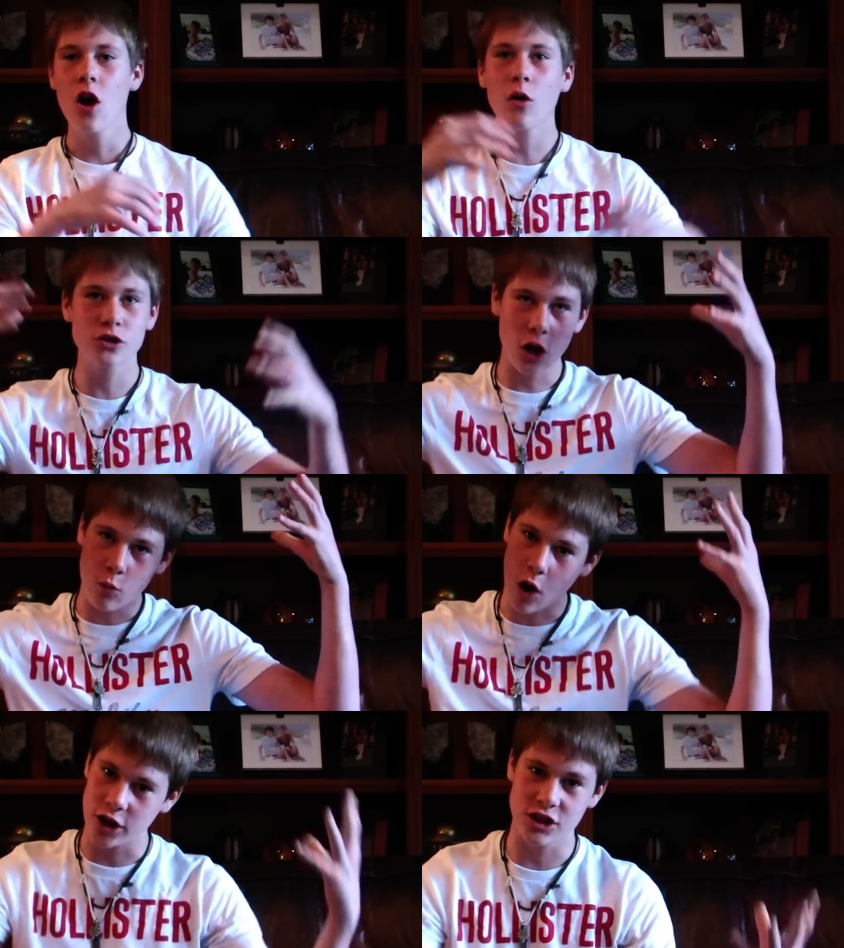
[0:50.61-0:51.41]
I was
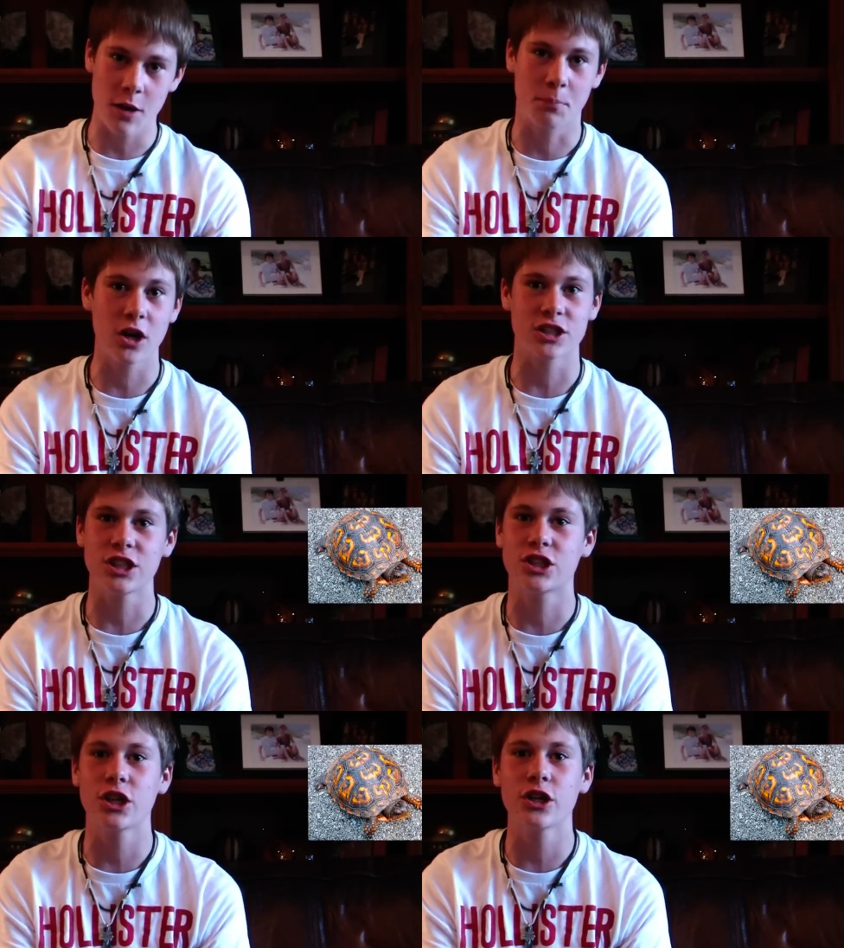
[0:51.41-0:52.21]
like, why is there a
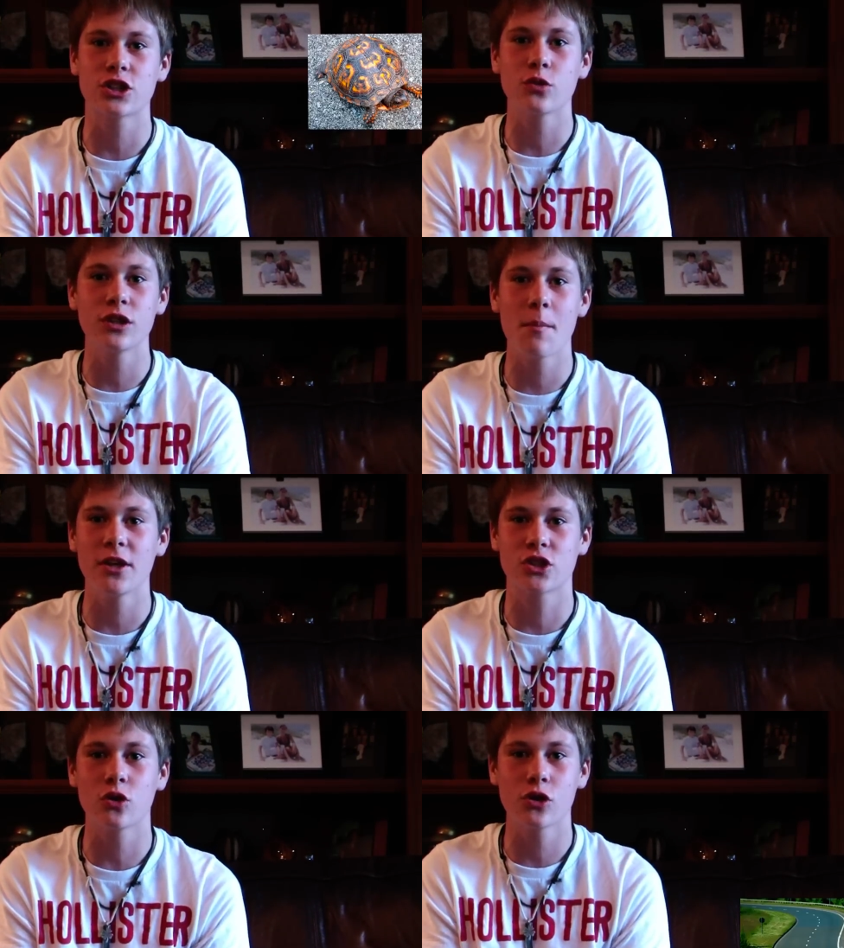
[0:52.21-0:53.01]
bloody turtle in the
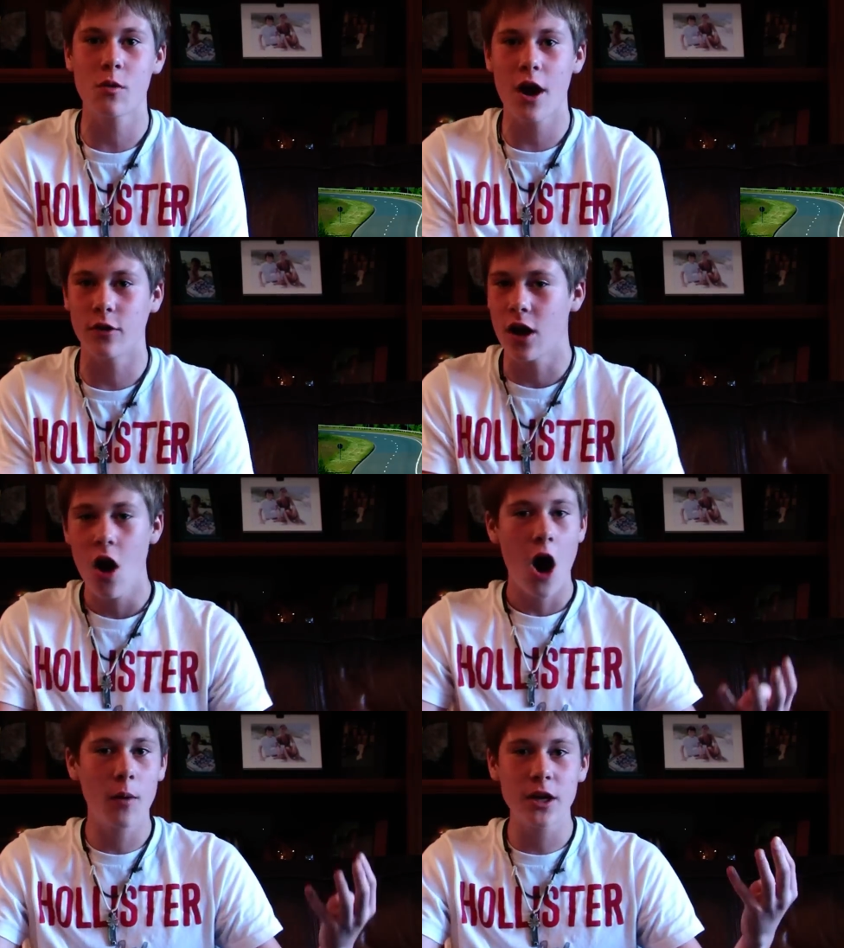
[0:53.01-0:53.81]
middle of the road?
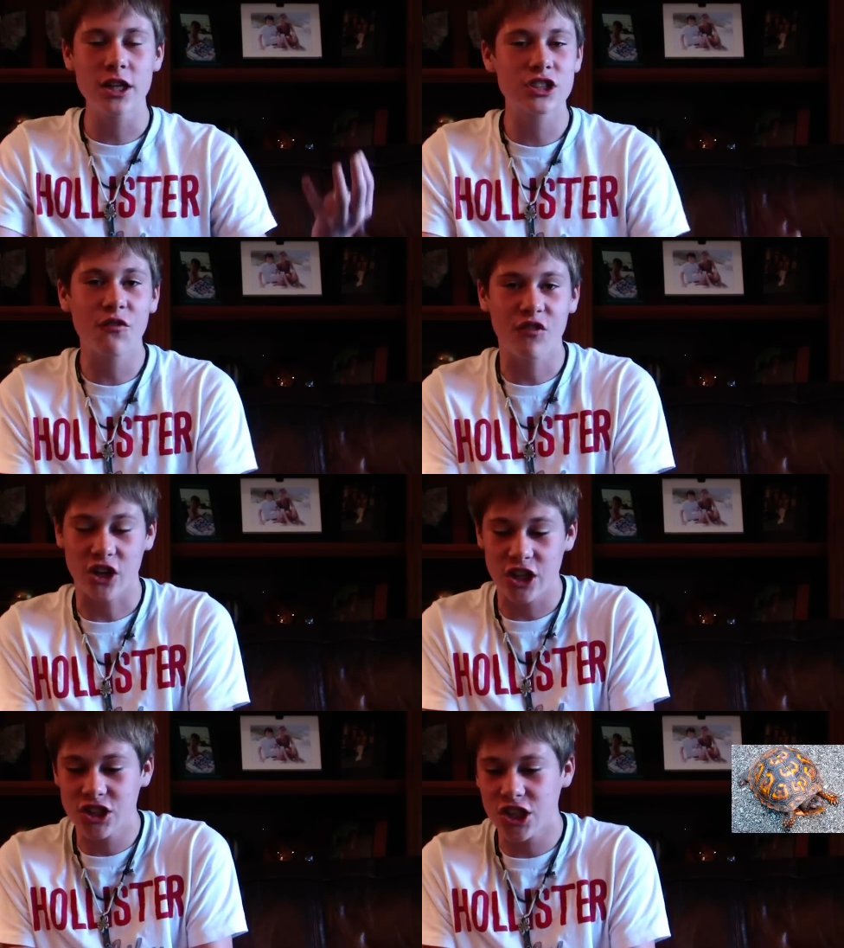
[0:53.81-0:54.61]
I mean, it's a
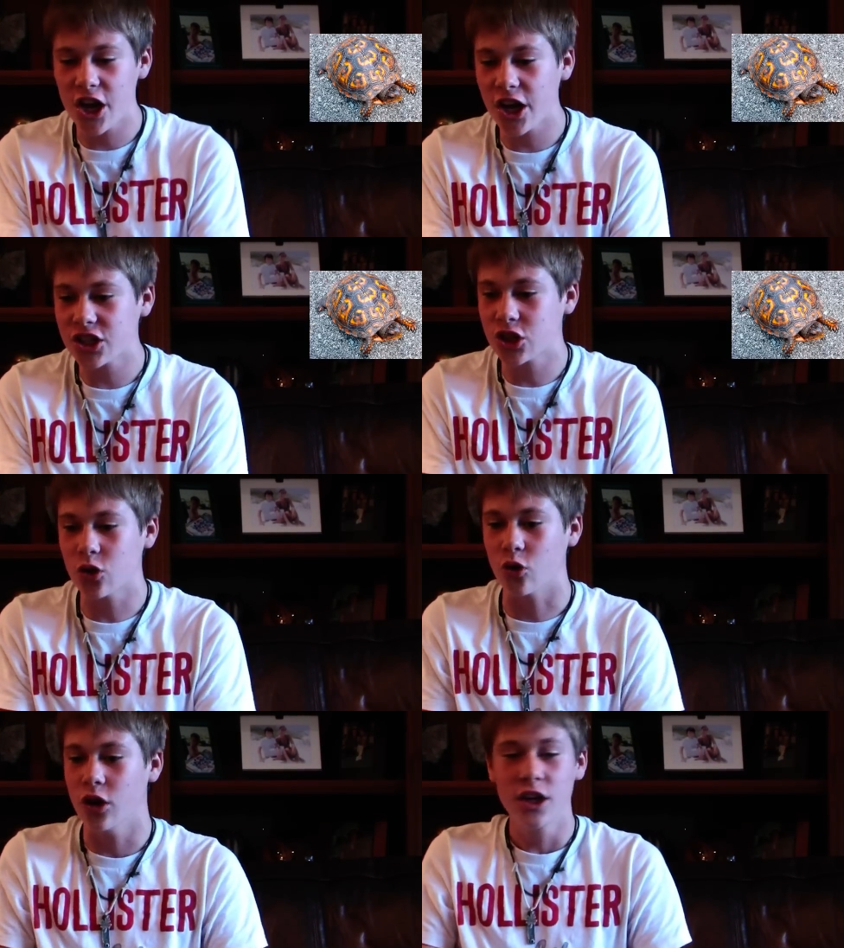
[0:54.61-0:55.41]
freaking
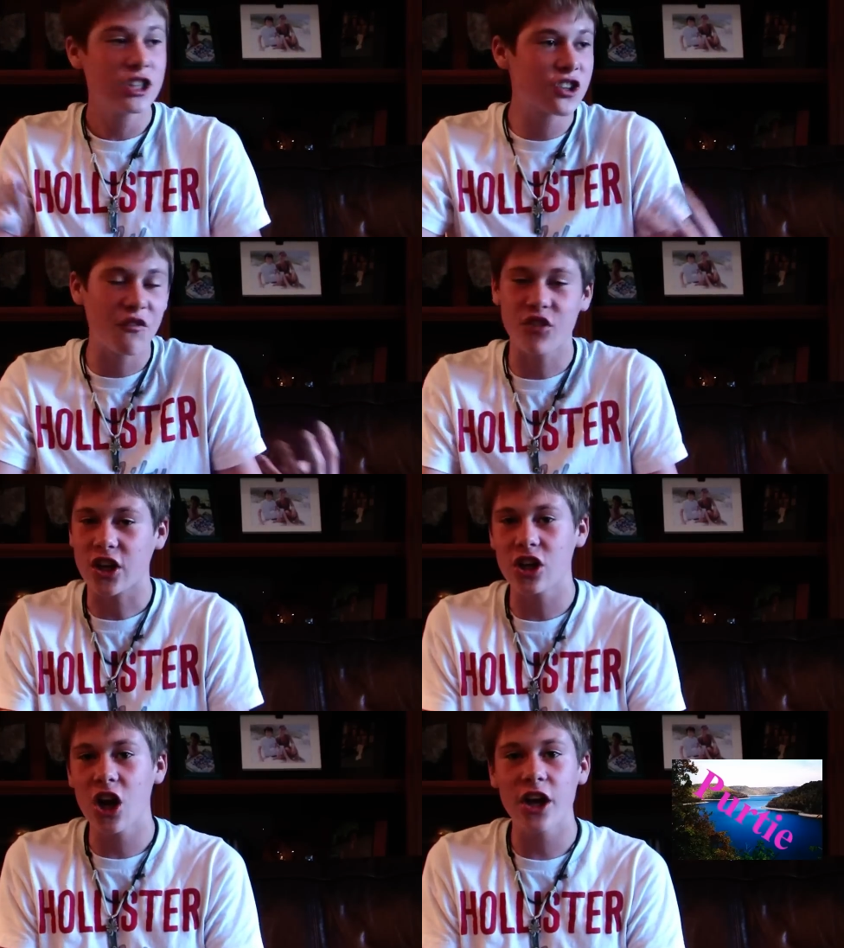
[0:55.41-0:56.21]
turtle. There's a
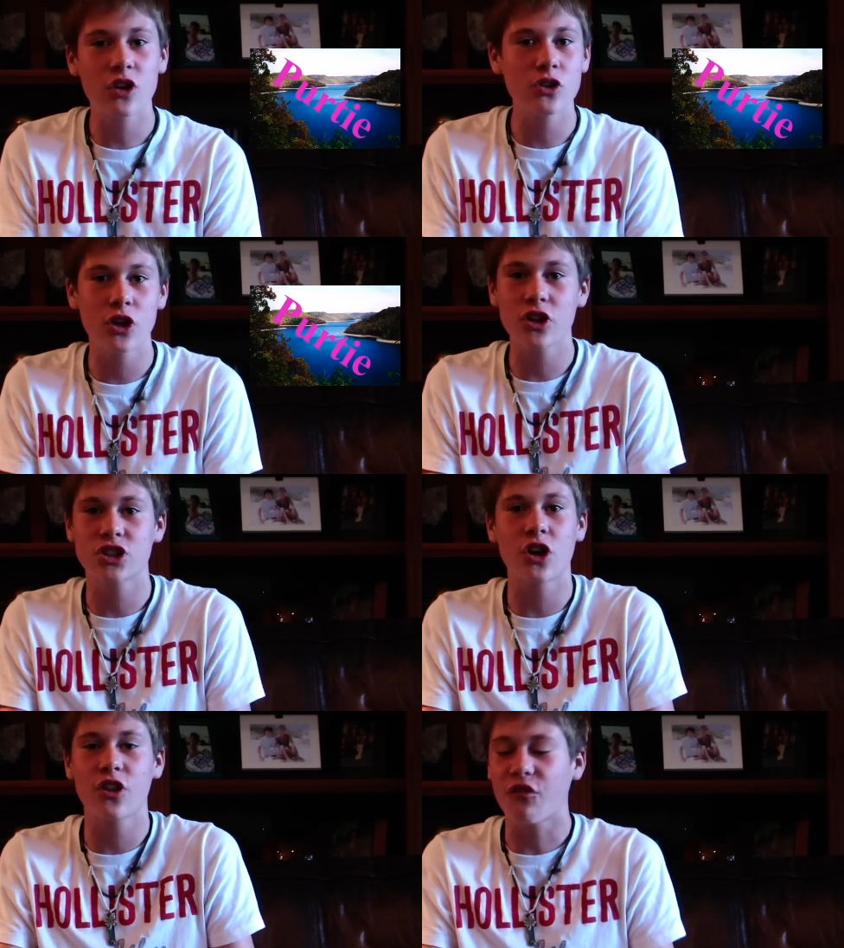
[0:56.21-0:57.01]
freaking lake on the other
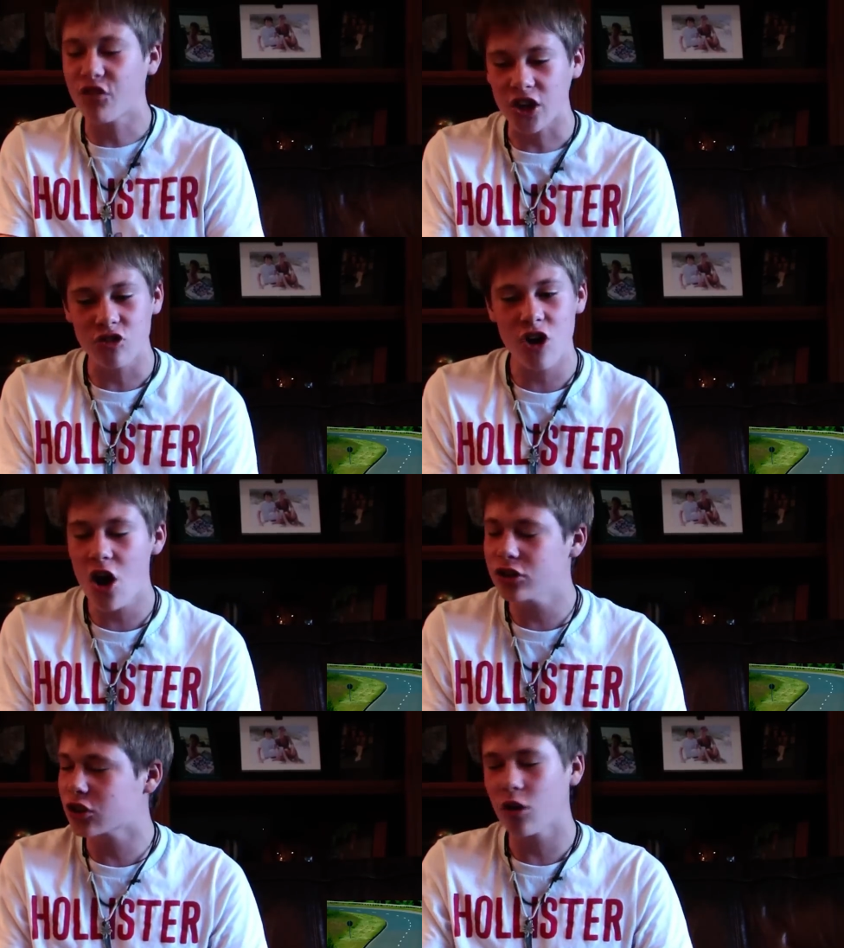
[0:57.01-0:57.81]
side of the freaking
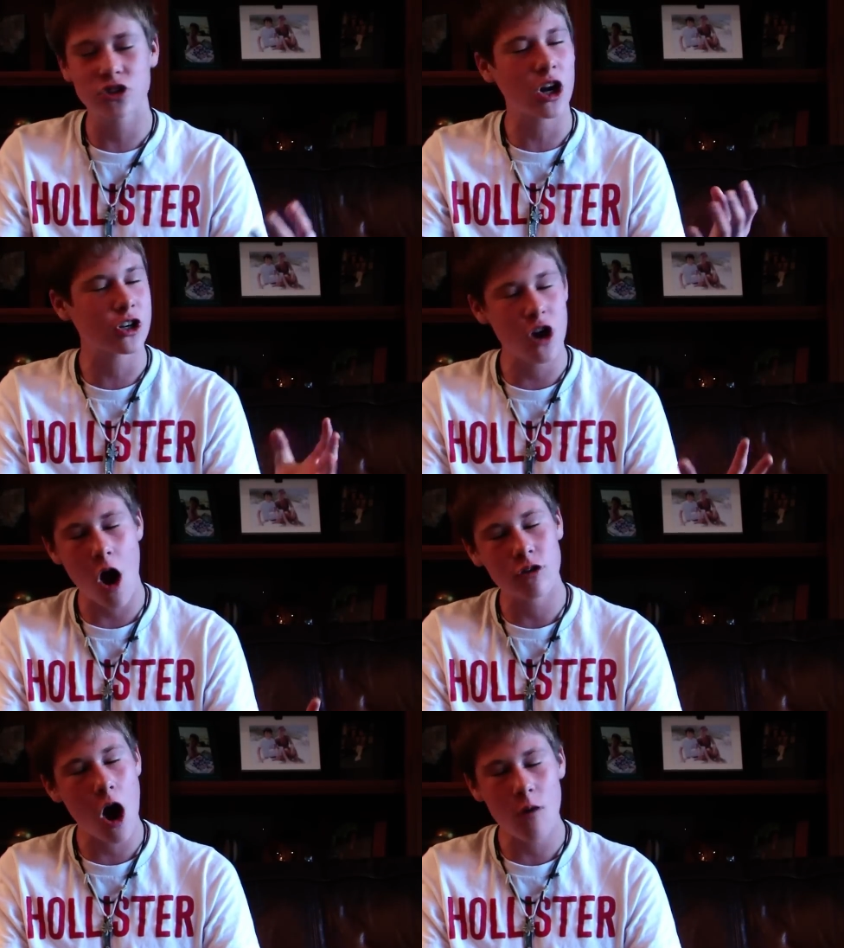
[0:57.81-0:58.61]
road. So I was like,
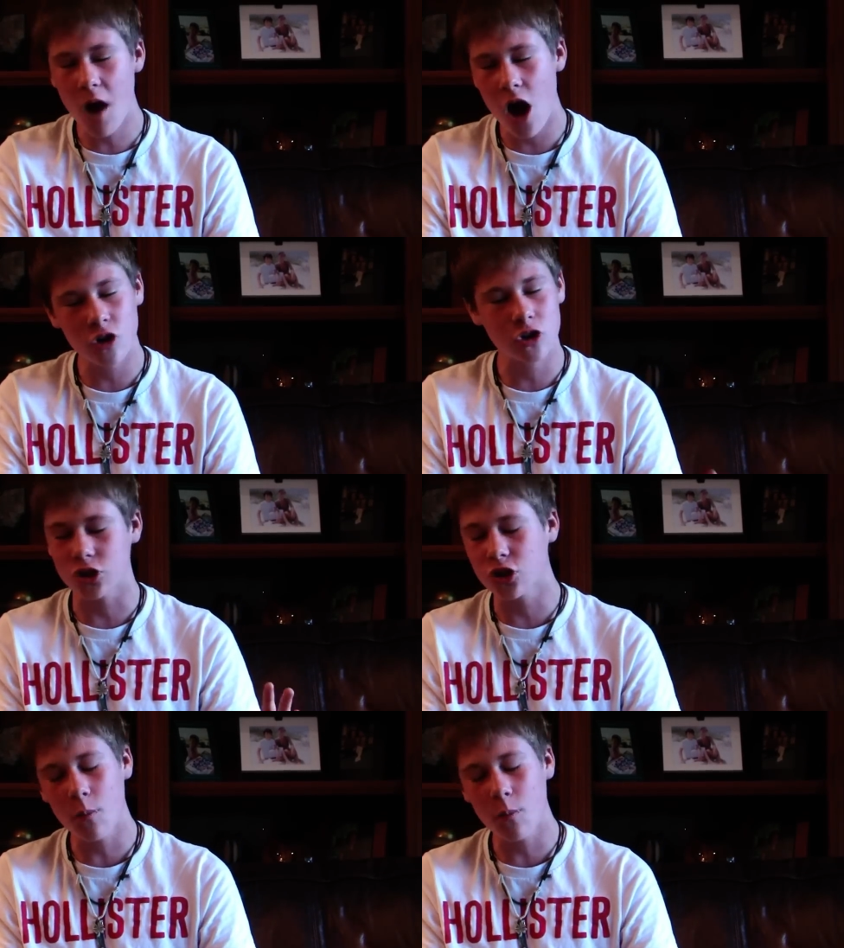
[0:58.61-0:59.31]
no, no, man, I'm going to